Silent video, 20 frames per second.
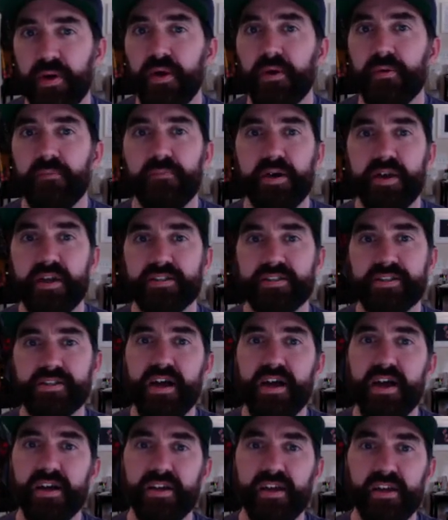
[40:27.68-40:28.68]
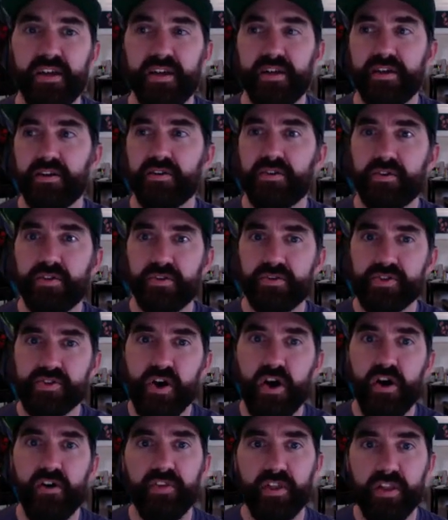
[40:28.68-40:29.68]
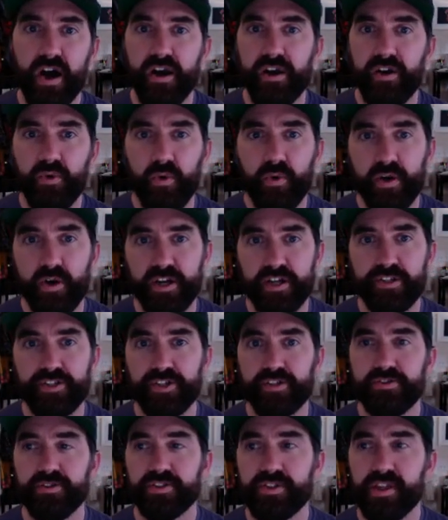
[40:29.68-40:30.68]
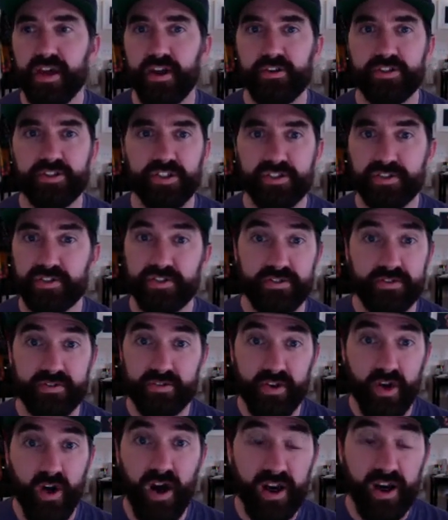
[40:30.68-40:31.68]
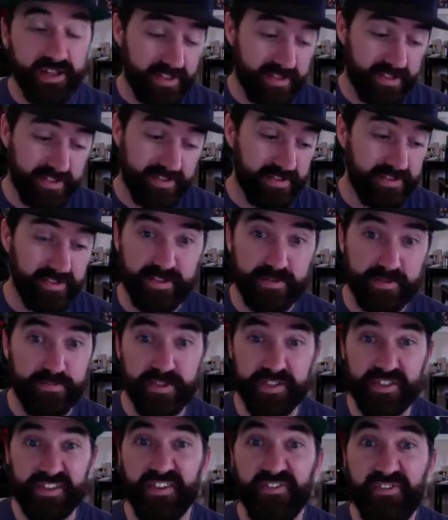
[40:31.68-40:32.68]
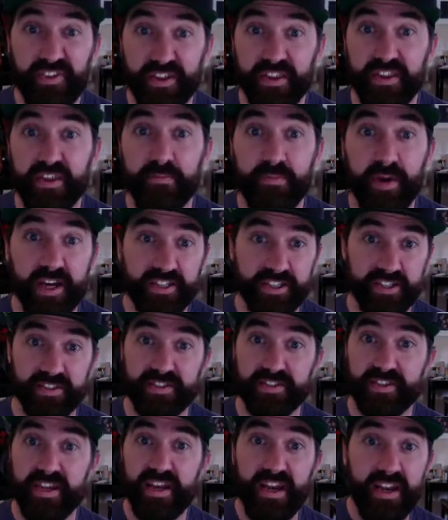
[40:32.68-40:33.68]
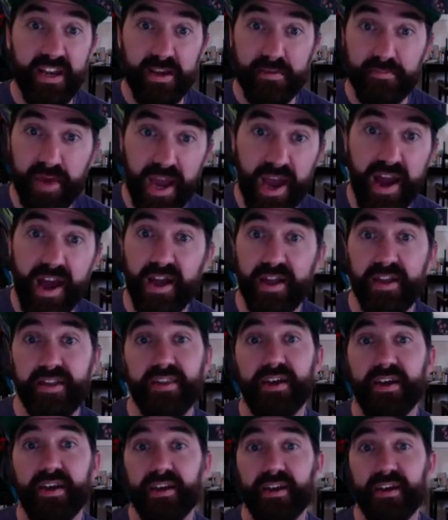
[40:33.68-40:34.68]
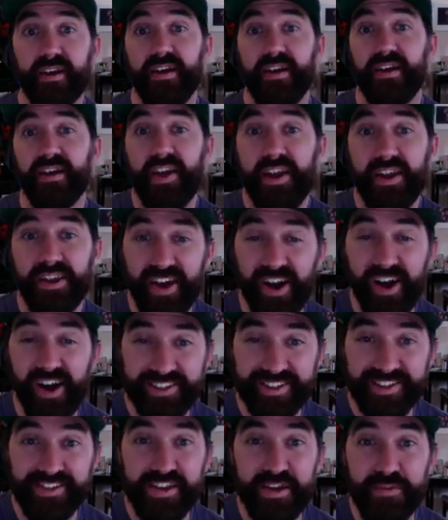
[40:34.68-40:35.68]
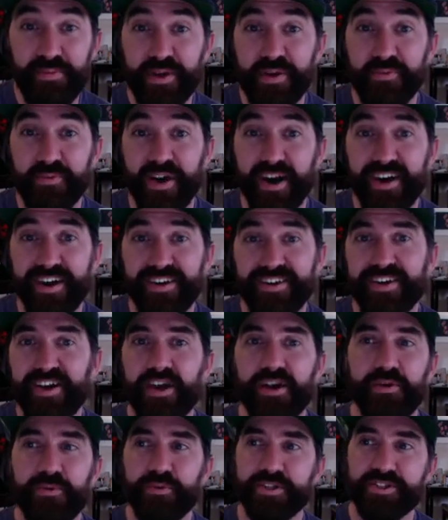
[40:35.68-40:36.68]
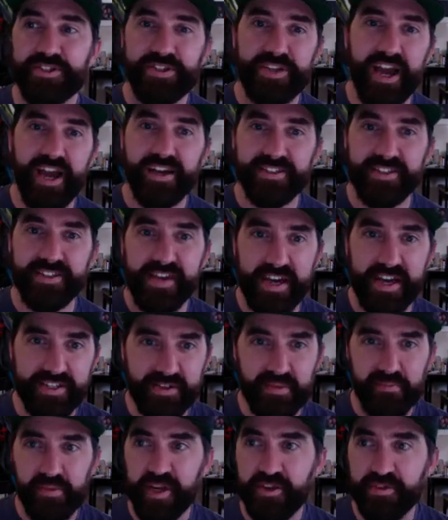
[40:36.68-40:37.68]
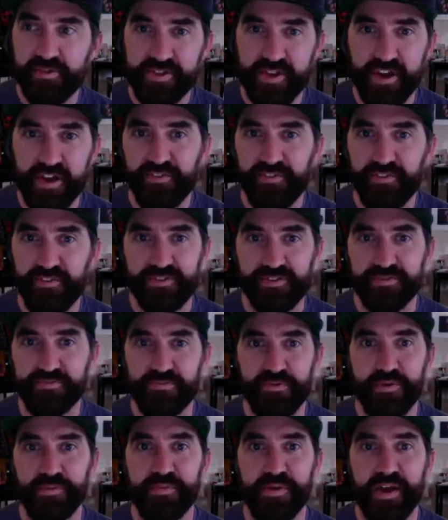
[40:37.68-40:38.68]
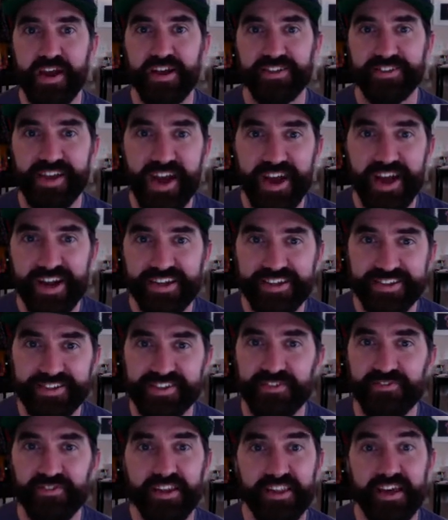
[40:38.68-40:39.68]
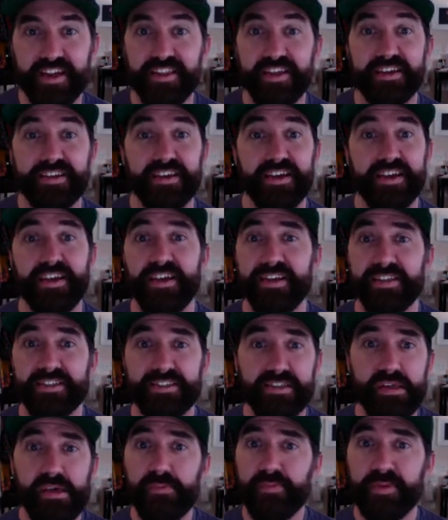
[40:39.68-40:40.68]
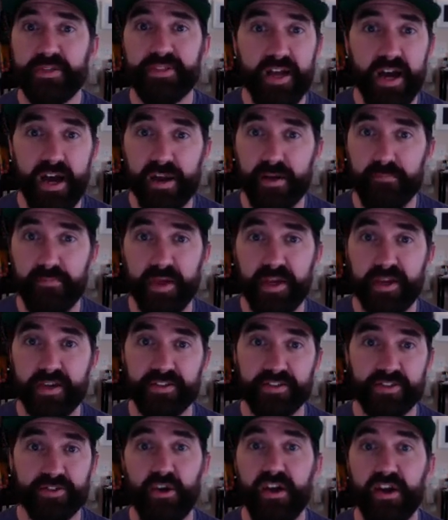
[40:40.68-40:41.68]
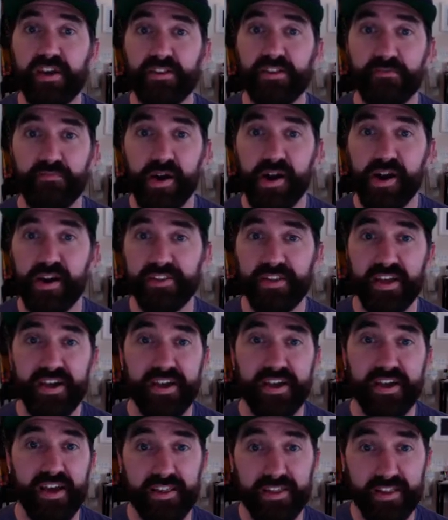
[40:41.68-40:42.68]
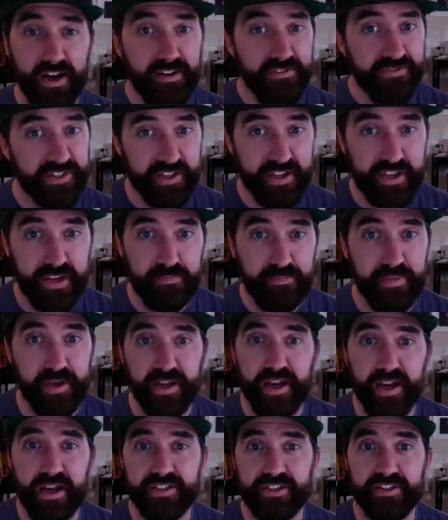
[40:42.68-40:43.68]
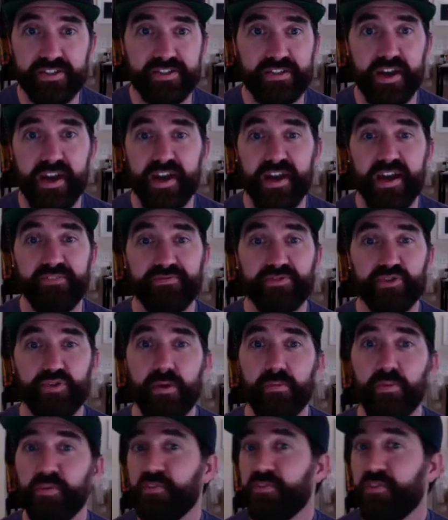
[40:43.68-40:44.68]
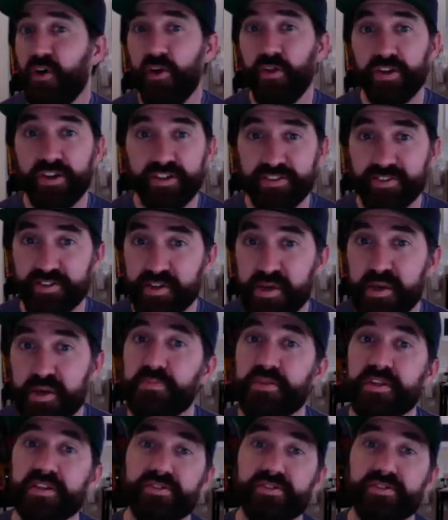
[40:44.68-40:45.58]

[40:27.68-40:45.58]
but it's not going to solve a lot of core issues that are just caused specifically by just eating bad, like not sleeping well, which as somebody who suffers from anxiety and stuff like that, like sleep is not a big strength of mine. Like I love sleep, but I have trouble falling asleep. That's